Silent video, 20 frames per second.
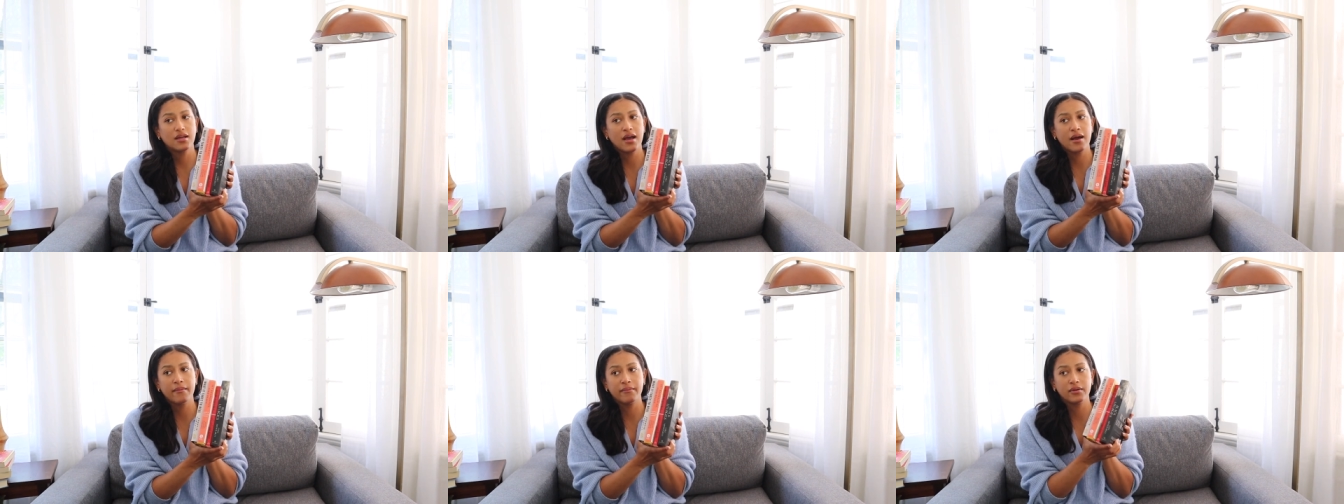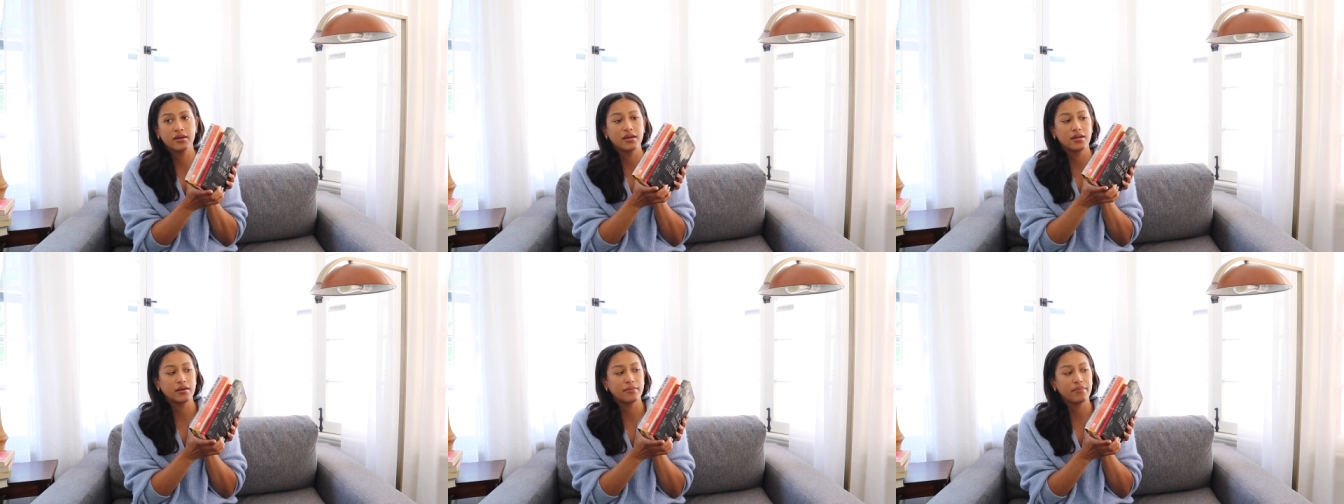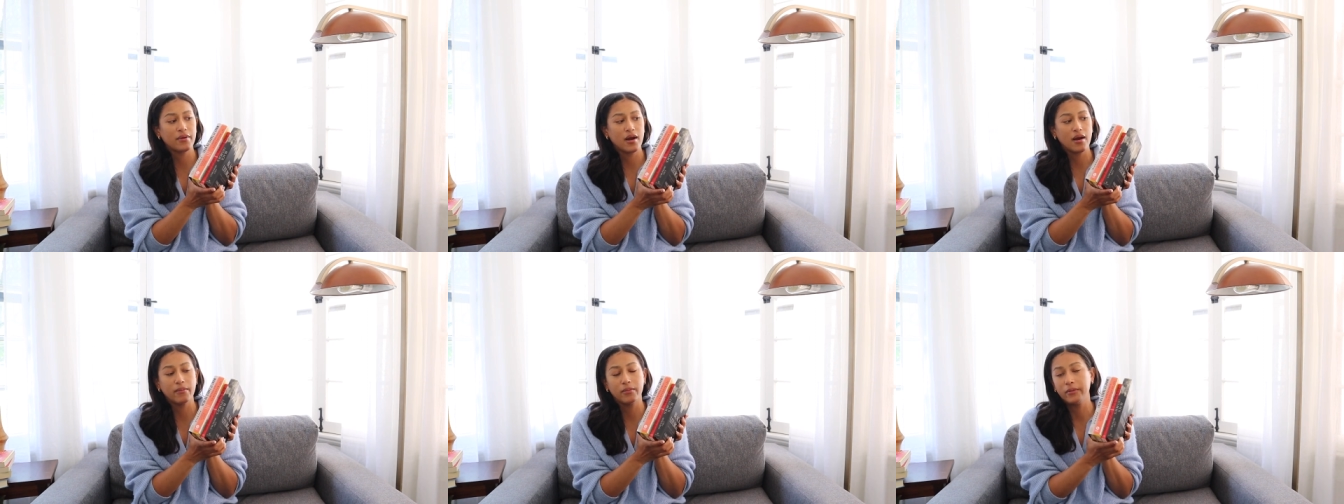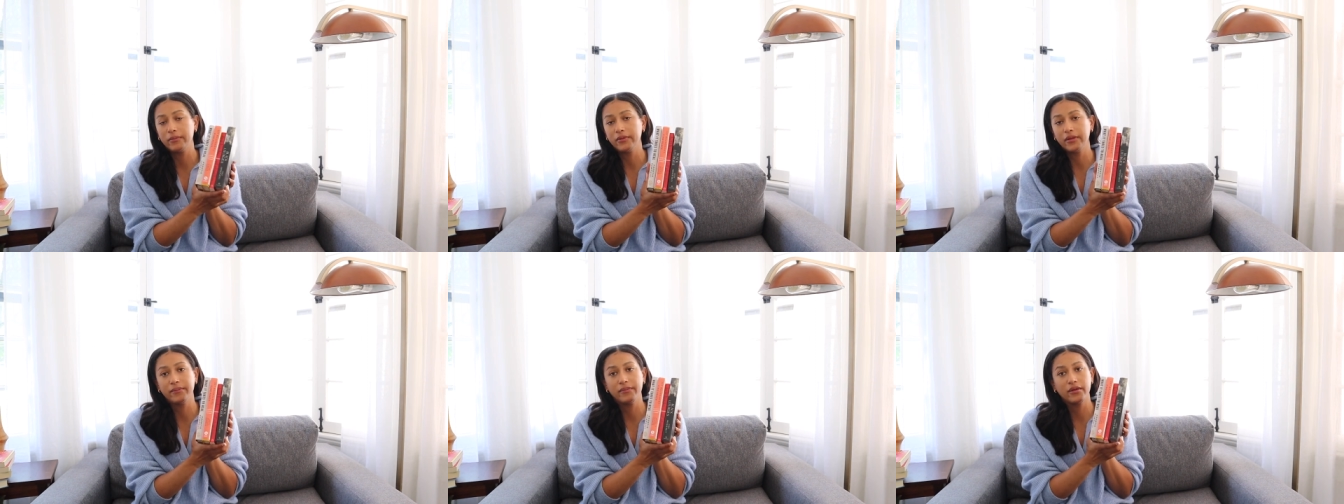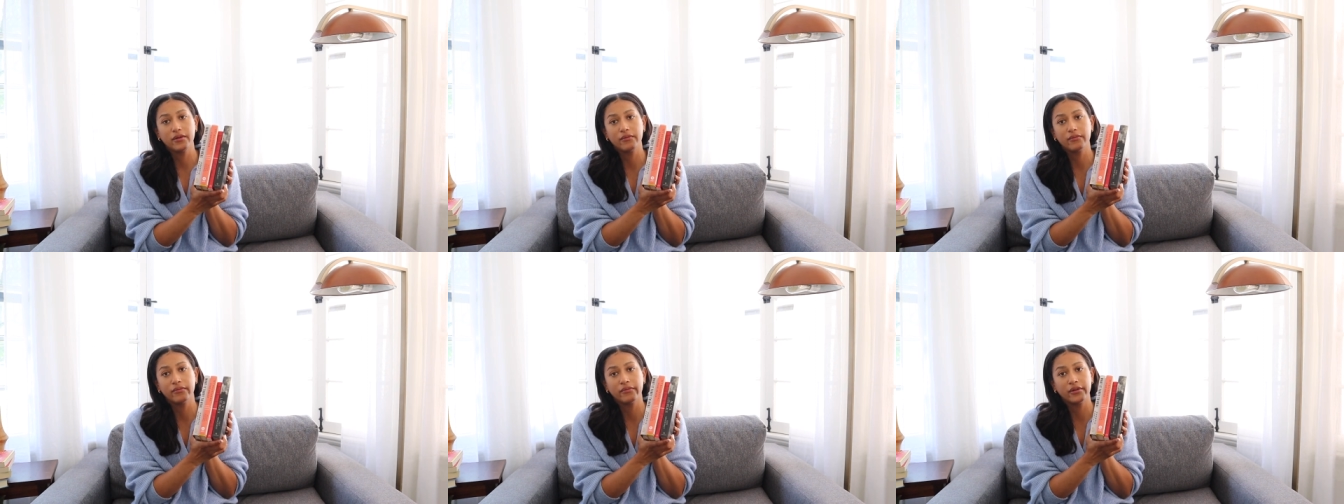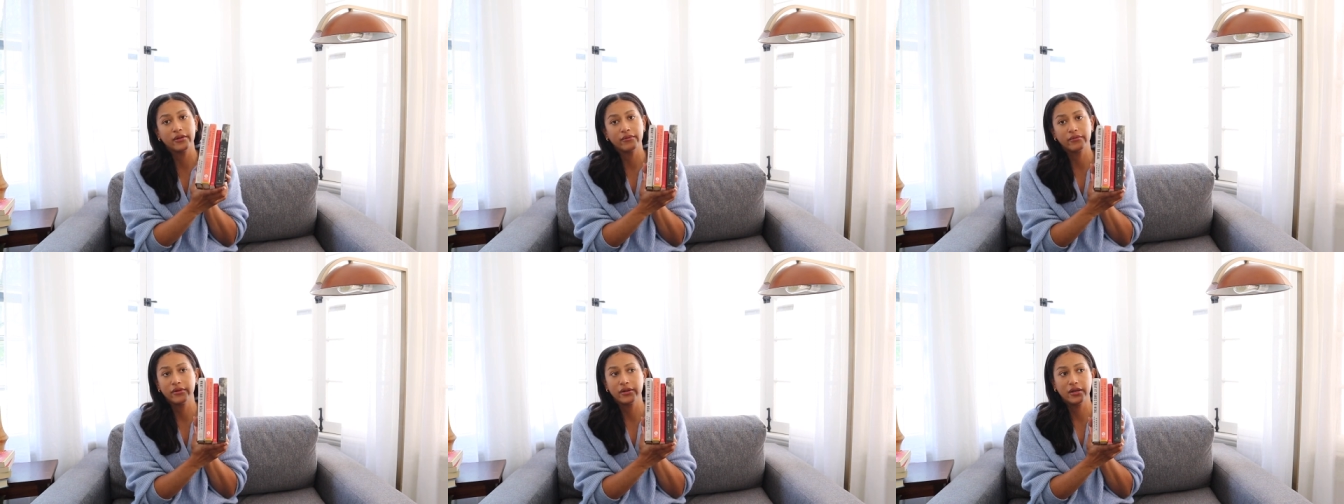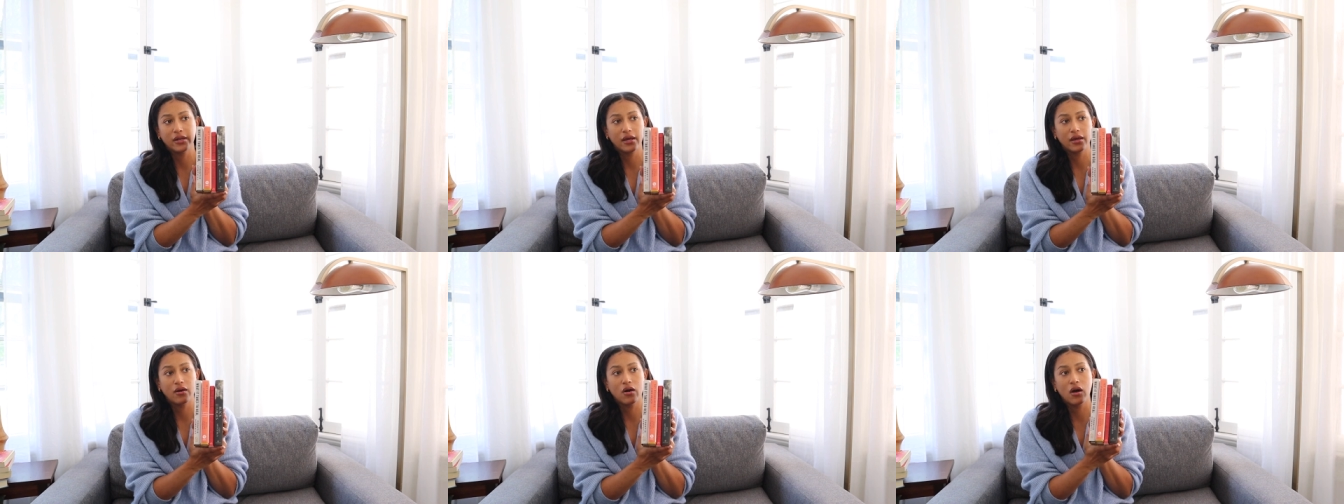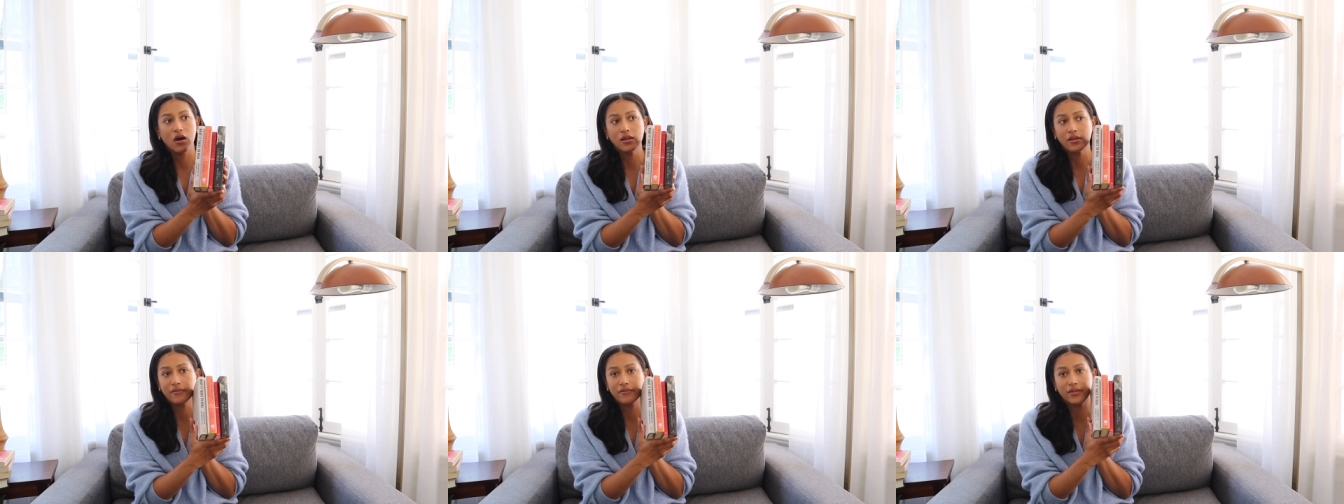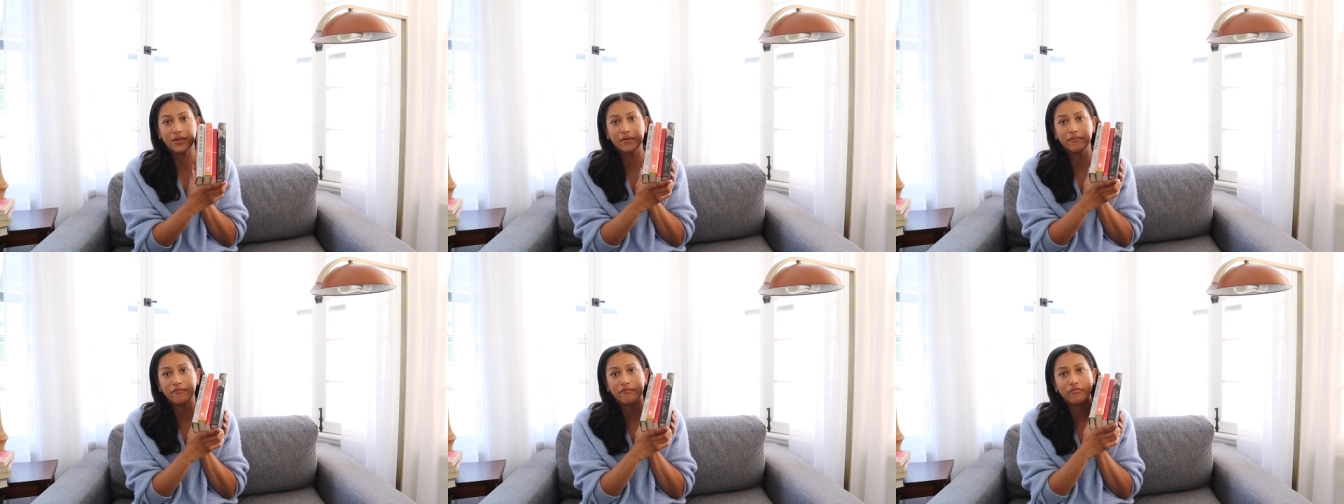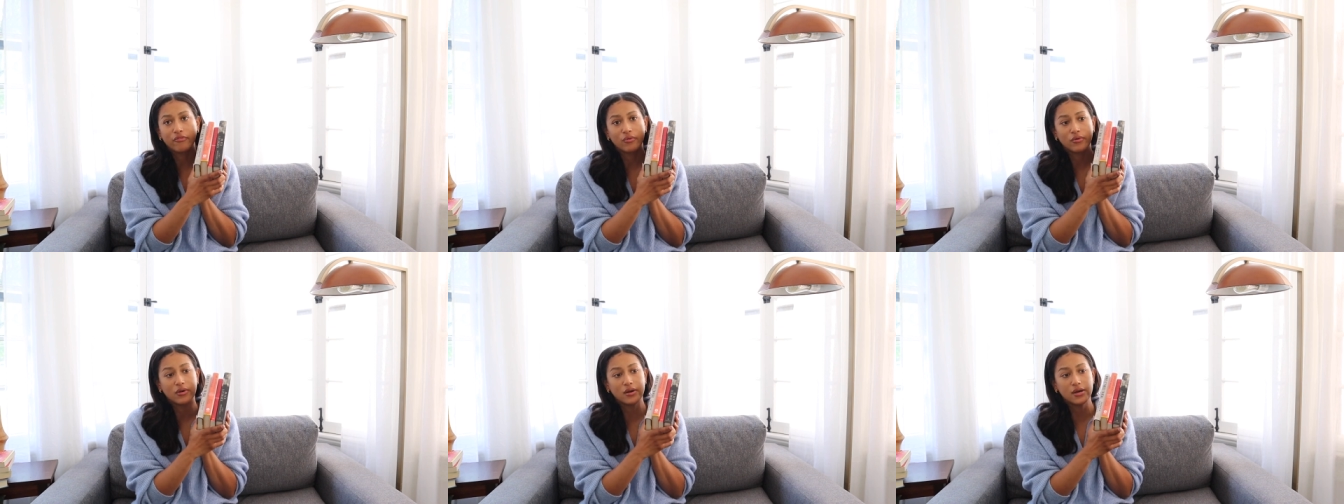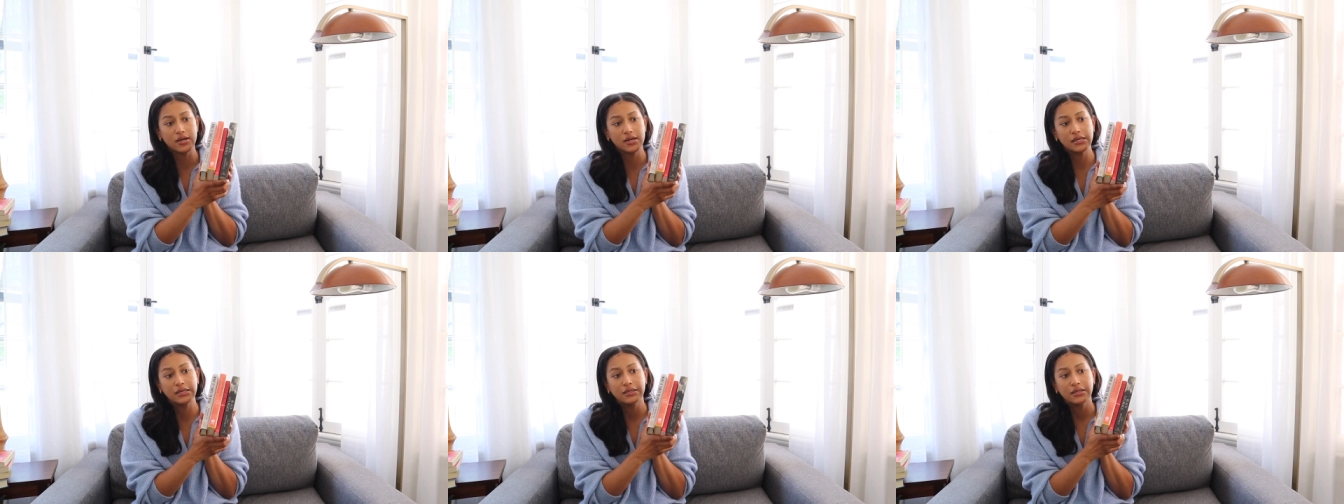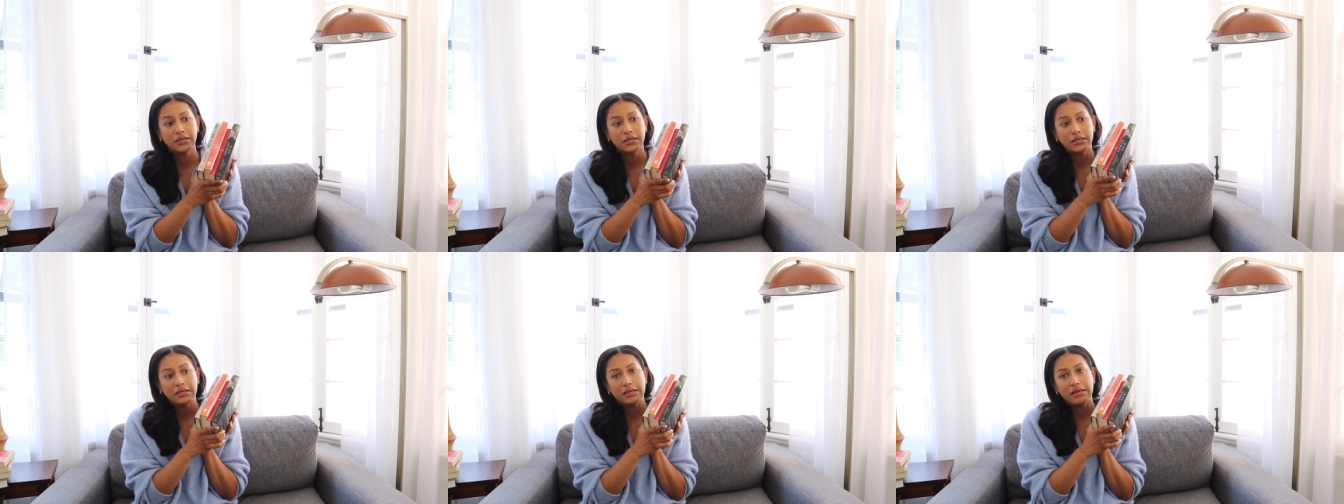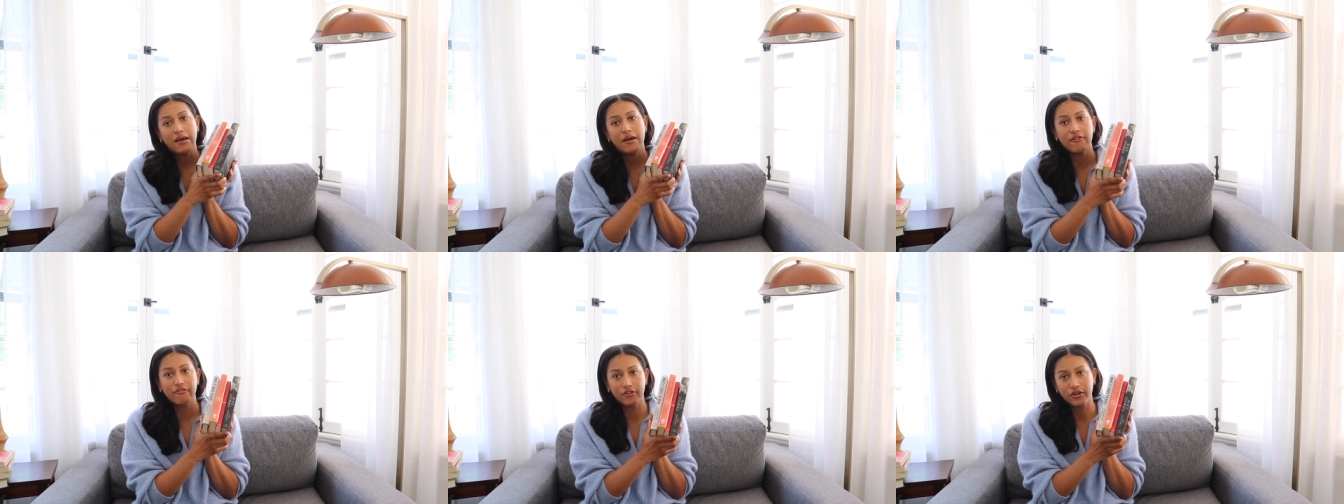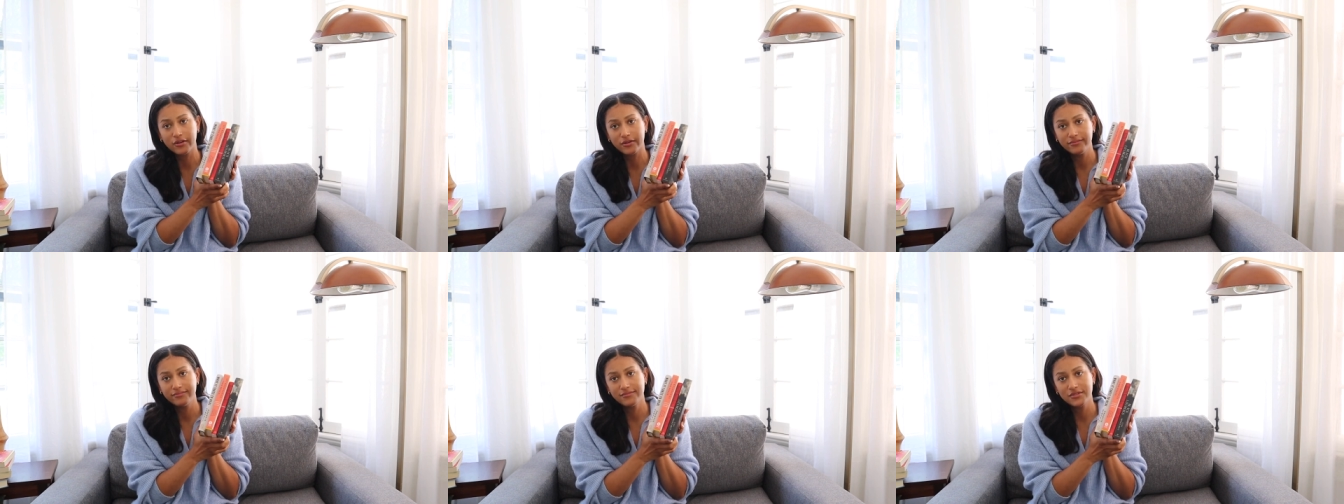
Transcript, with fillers: I'm gonna probably be rereading all of them forever.